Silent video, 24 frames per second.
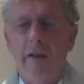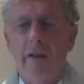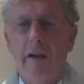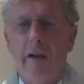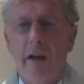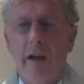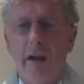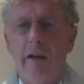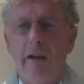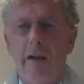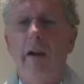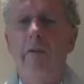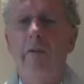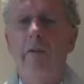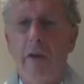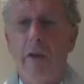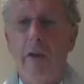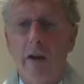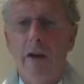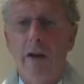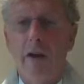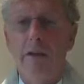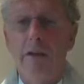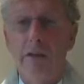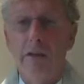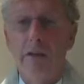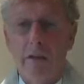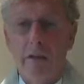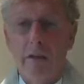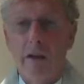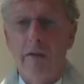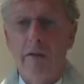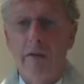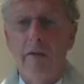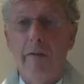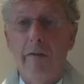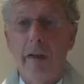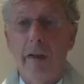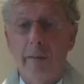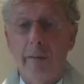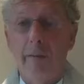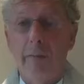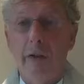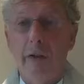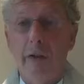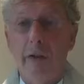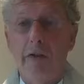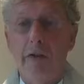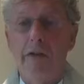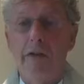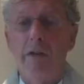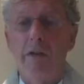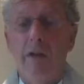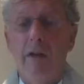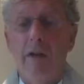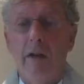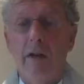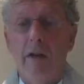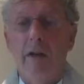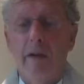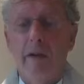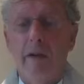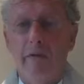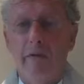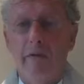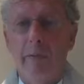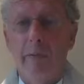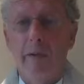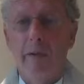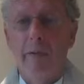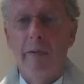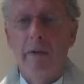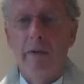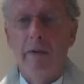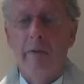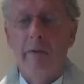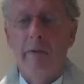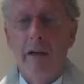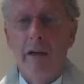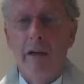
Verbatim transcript: and of God's love and embrace of people.